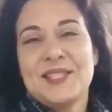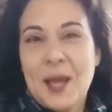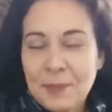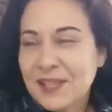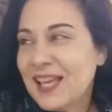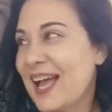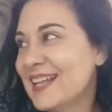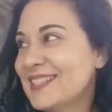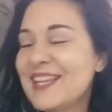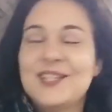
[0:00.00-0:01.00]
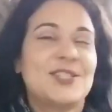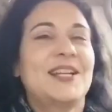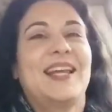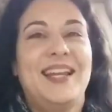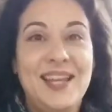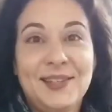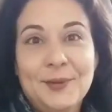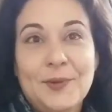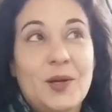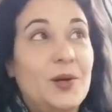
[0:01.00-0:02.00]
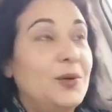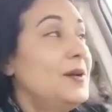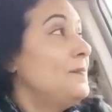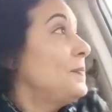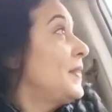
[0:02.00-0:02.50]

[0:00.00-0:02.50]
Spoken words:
stop at the gas station and hit the road.